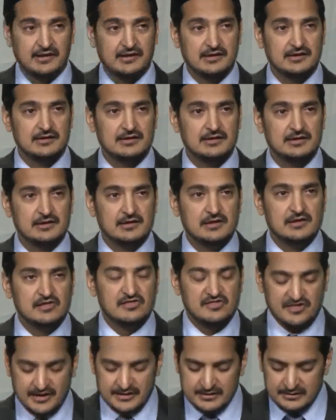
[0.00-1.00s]
Bang.
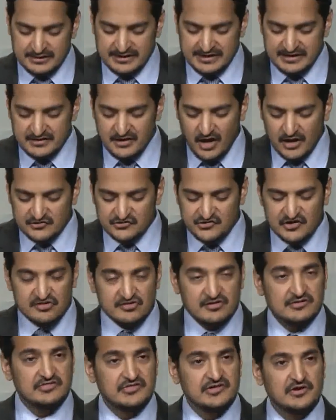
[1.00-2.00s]
Suddenly,
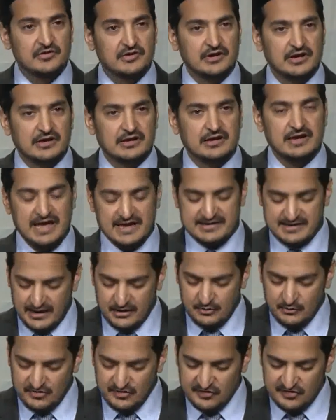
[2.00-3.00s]
not just a theory,
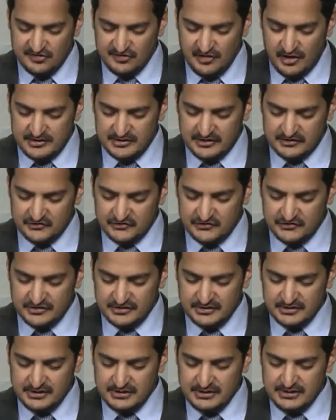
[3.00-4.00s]
and I was
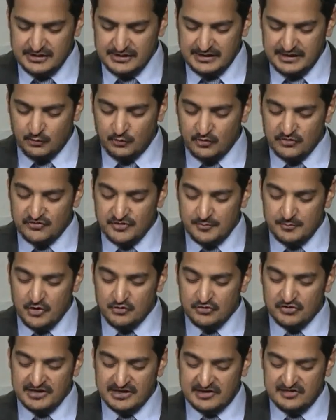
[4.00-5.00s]
astonished. It was
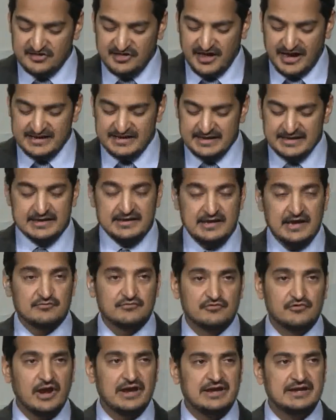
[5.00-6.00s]
the most
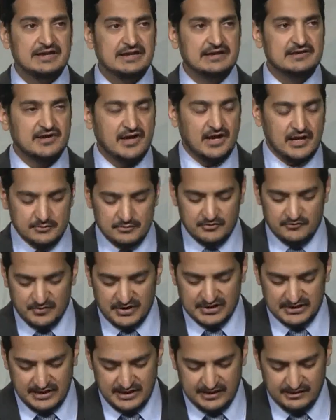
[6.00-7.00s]
exciting yet frightening
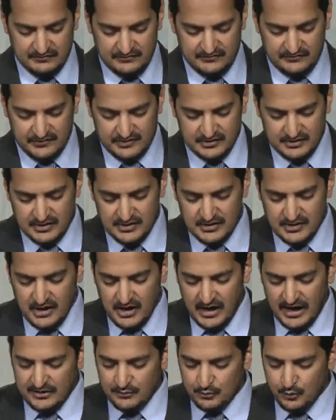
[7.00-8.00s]
time of my life.
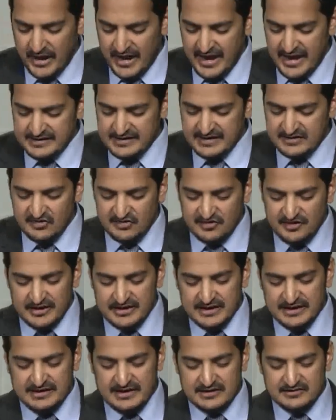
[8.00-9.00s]
I read and
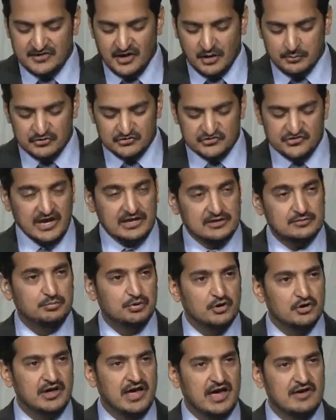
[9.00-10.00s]
studied and
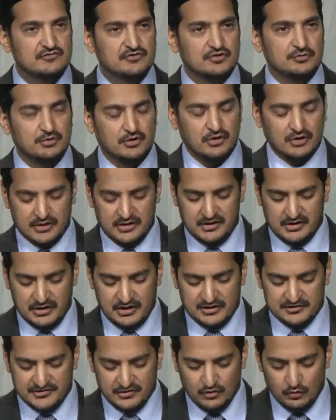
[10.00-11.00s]
double-checked book after
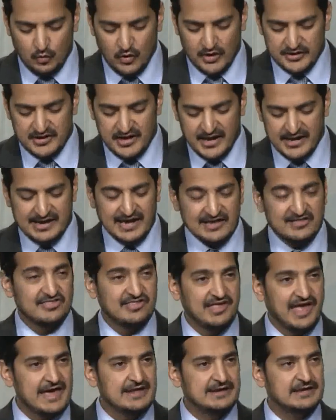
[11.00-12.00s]
book until one night
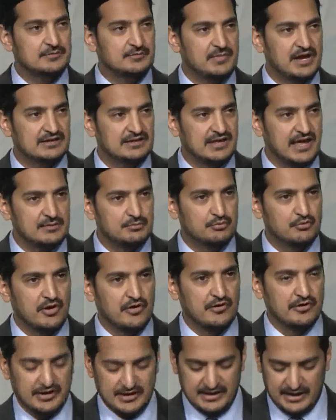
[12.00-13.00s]
I sat in my
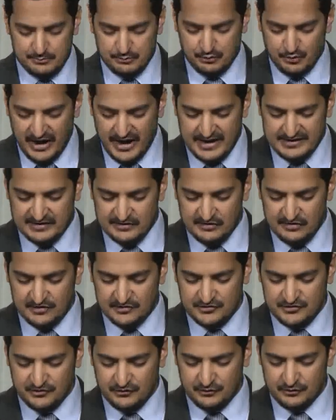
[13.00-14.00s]
library at Pratt
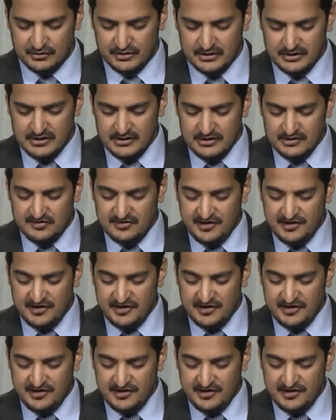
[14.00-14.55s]
Institute,